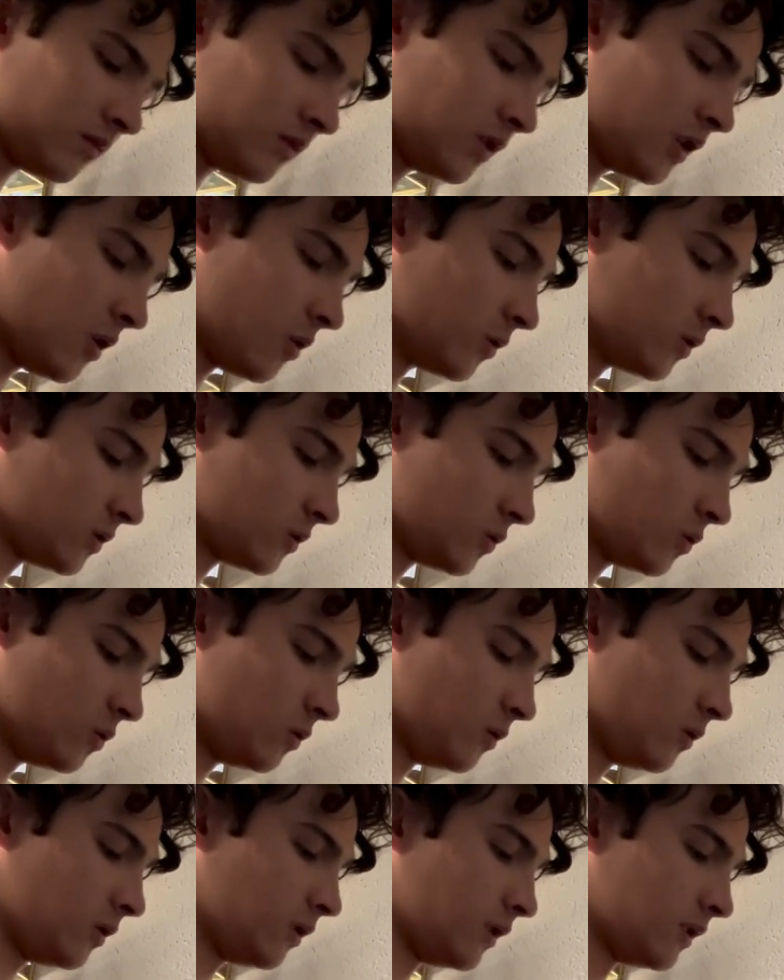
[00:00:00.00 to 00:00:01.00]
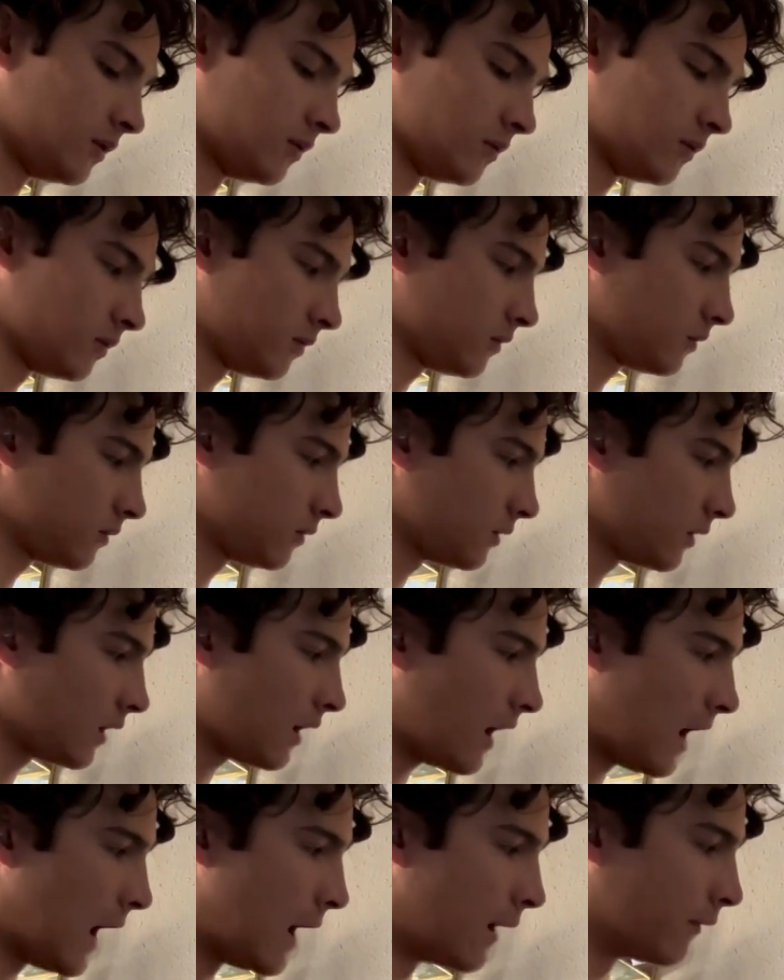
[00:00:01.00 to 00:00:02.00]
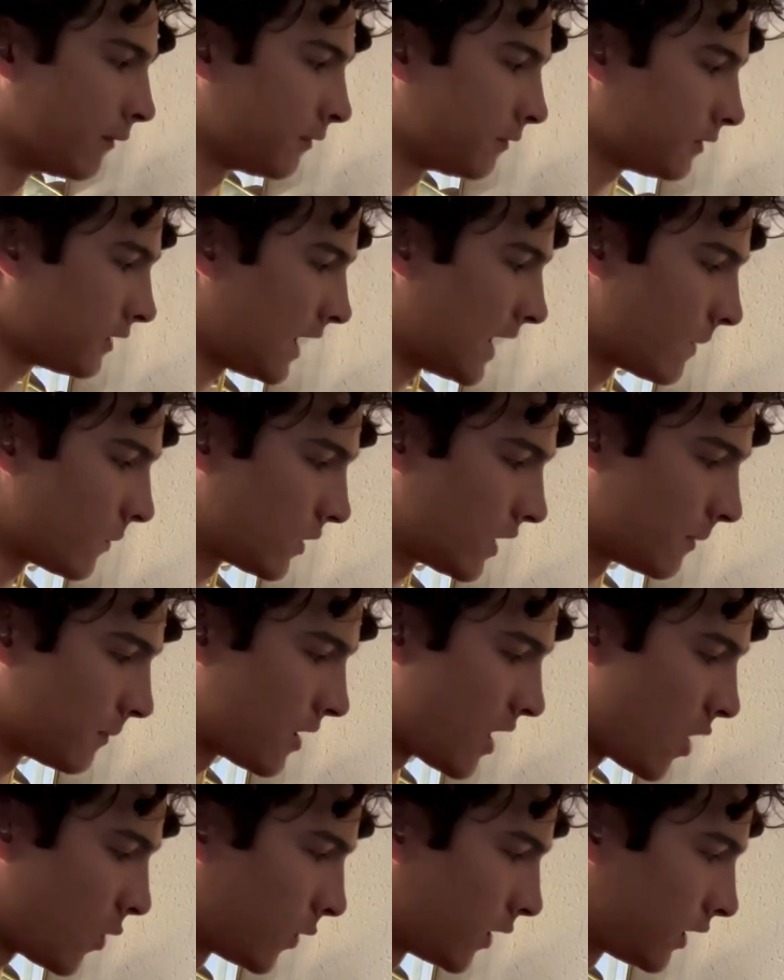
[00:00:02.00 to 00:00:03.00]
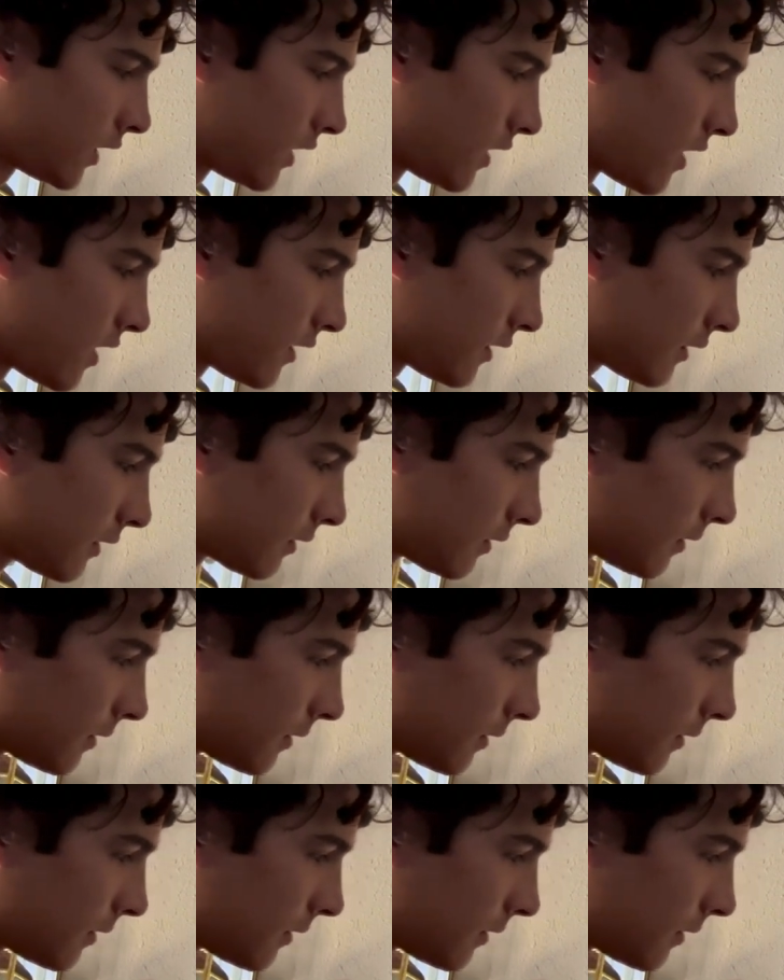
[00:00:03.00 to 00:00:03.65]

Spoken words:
go to school and have time where I'm not working on it.